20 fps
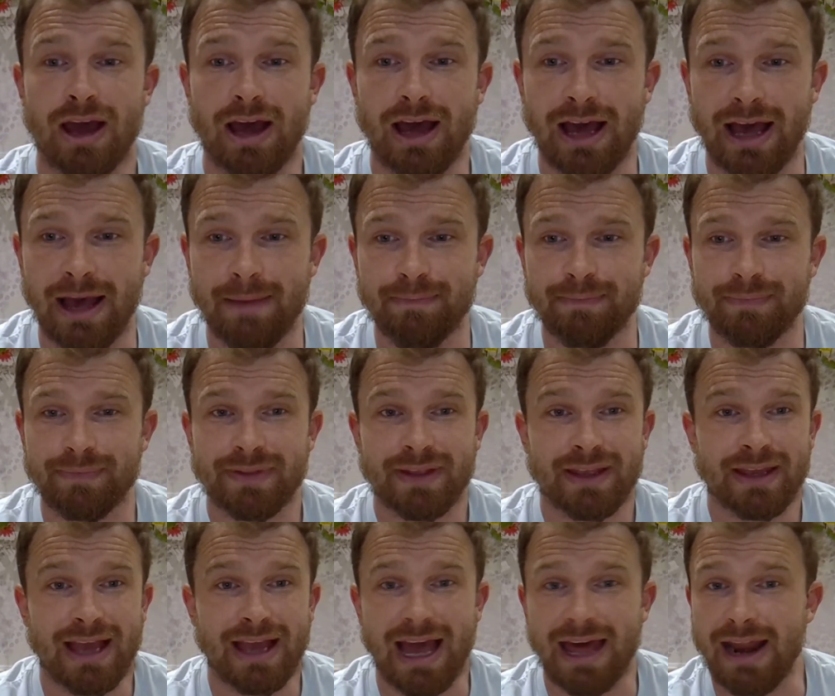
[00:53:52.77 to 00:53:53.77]
And
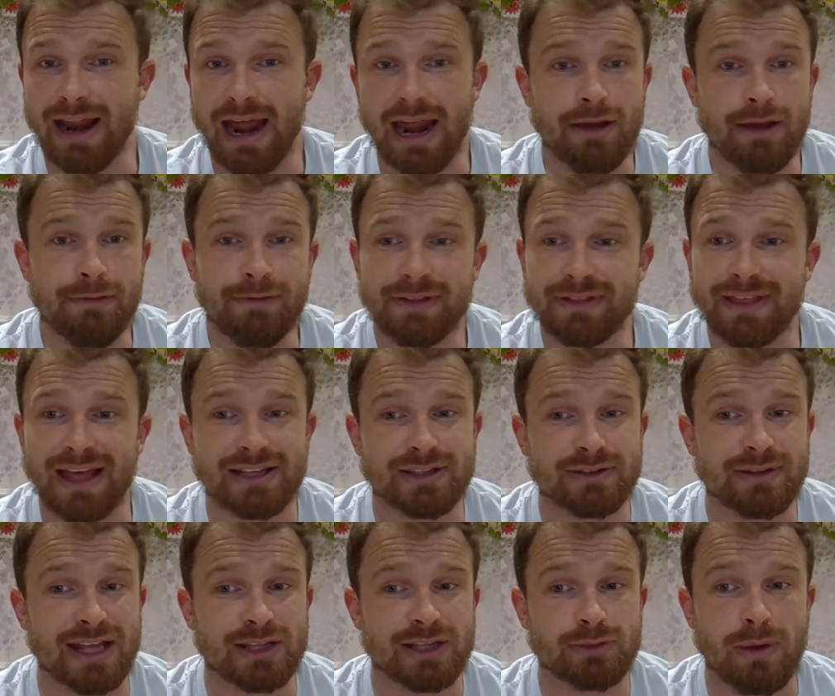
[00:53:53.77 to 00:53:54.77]
I think
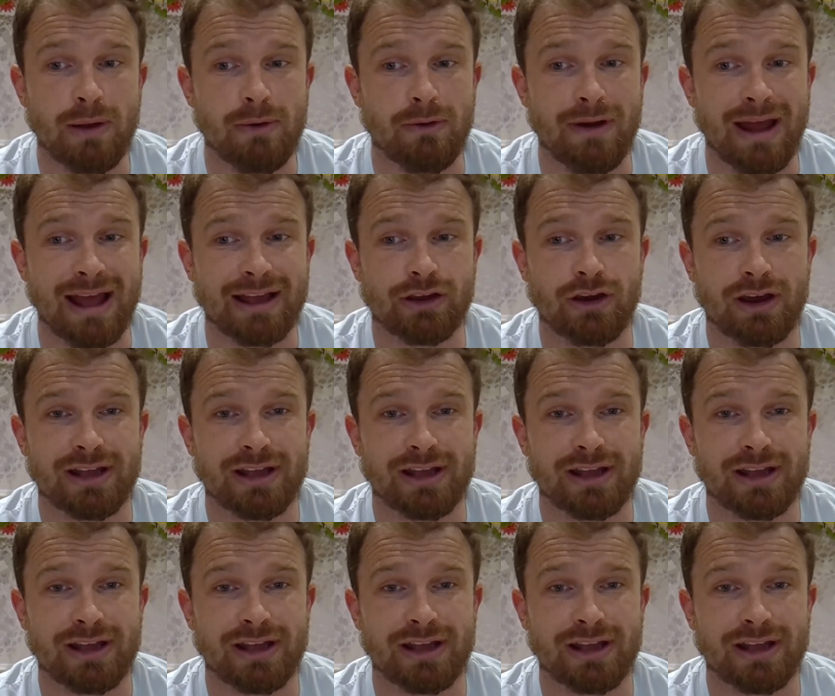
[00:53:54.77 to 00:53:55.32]
that's where we're at,